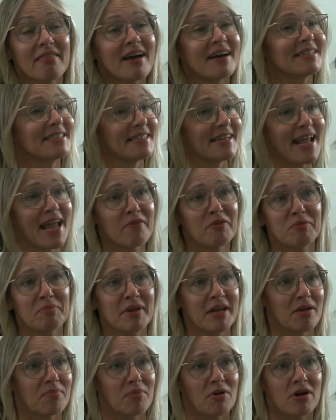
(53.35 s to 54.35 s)
So I thought
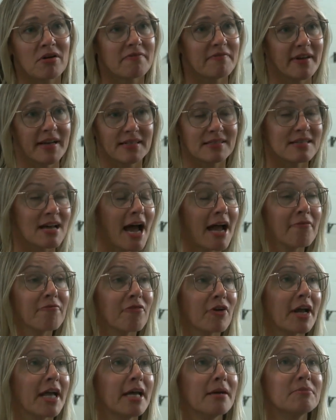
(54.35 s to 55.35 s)
today would be a perfect
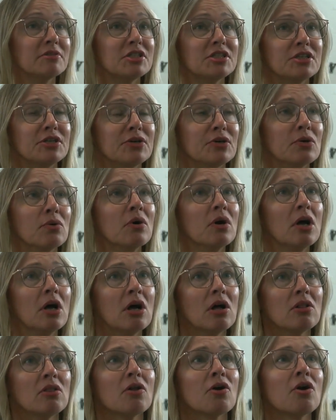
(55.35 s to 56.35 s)
time for him
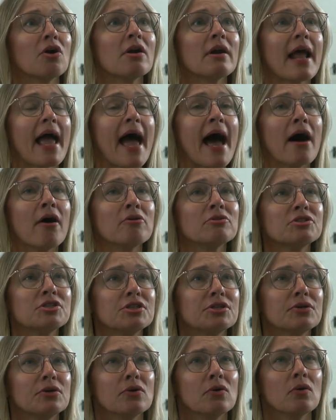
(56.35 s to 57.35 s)
to learn
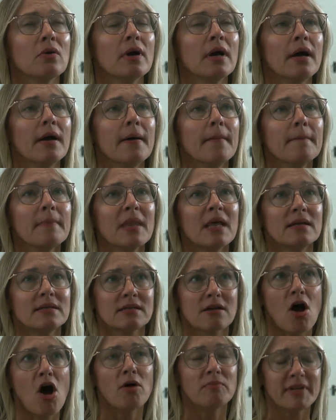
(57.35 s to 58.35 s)
how to
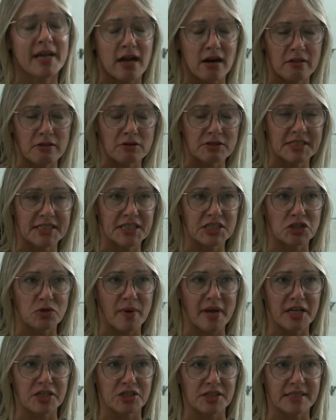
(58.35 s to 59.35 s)
calm down in those
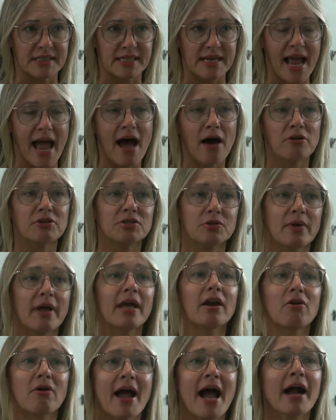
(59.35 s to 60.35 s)
situations and how
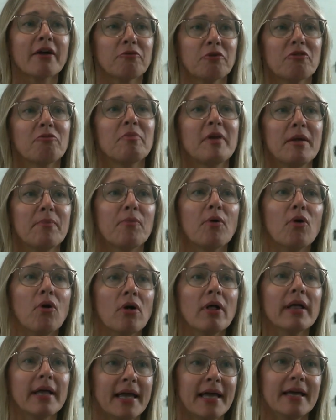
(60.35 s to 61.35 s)
to interact with
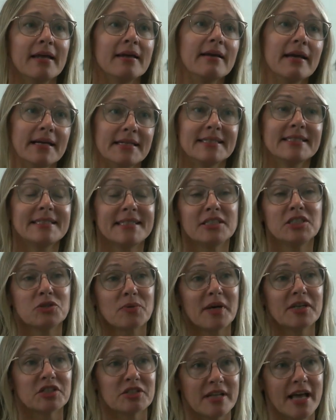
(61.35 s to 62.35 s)
people in a
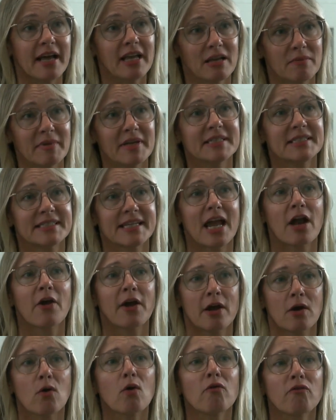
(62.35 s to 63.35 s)
situation that can be
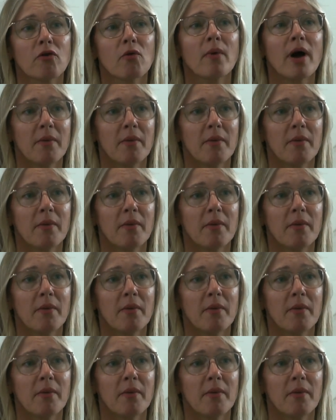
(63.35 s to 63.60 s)
scary or